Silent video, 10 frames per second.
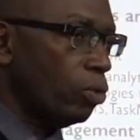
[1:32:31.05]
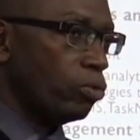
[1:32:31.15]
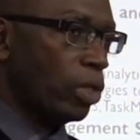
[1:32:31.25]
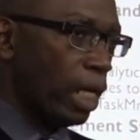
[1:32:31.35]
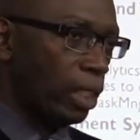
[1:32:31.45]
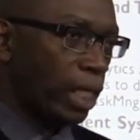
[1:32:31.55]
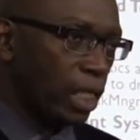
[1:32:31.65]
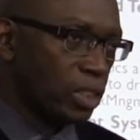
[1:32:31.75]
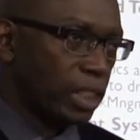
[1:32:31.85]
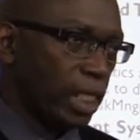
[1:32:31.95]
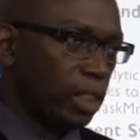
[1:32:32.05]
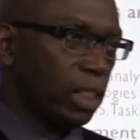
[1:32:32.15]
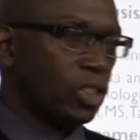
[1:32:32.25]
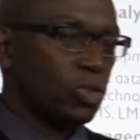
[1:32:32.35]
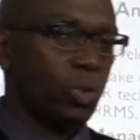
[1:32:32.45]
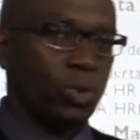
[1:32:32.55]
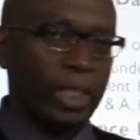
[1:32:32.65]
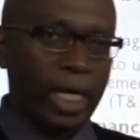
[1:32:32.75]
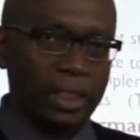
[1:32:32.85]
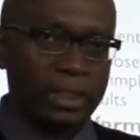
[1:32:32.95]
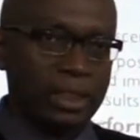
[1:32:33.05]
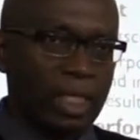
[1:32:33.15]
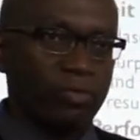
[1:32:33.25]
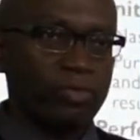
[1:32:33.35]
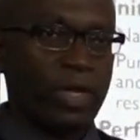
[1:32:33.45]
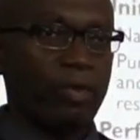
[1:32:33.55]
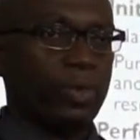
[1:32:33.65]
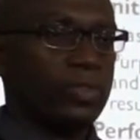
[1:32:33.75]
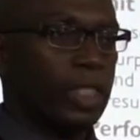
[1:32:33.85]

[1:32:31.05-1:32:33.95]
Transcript: Rather than saying it is only at 75%.